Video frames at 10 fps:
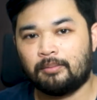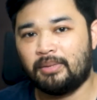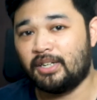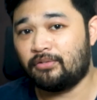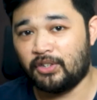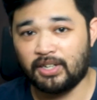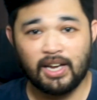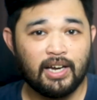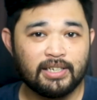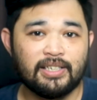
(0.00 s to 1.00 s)
But if you're
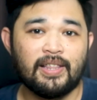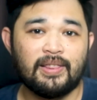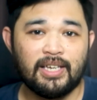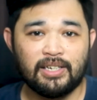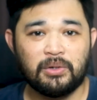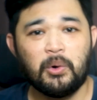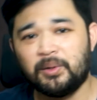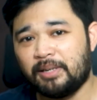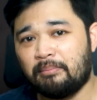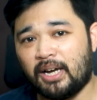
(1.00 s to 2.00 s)
not, then
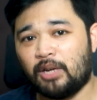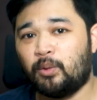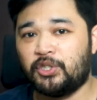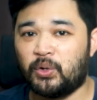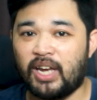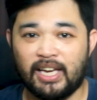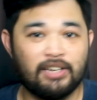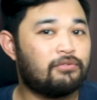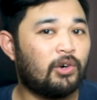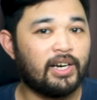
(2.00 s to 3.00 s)
only buy what you can
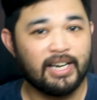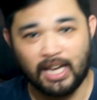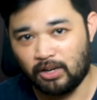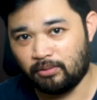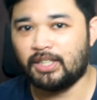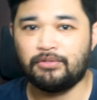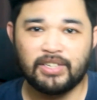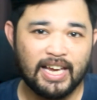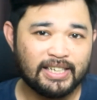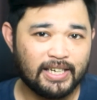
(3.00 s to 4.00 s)
afford now. If you
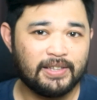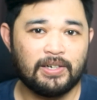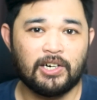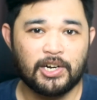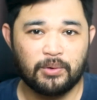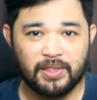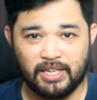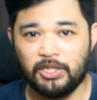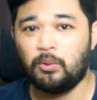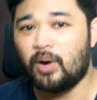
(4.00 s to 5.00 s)
can't get the hardware
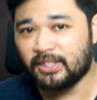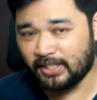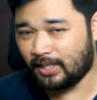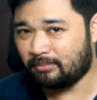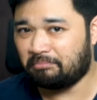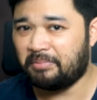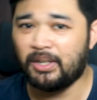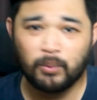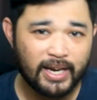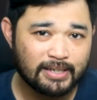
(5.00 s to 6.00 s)
that you want yet,
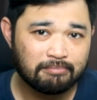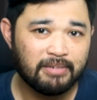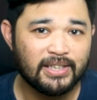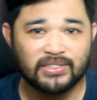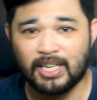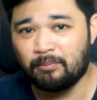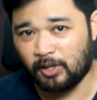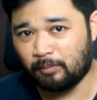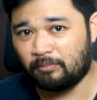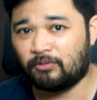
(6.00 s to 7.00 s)
then wait and save
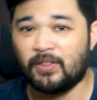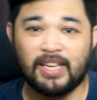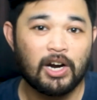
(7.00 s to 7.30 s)
up for that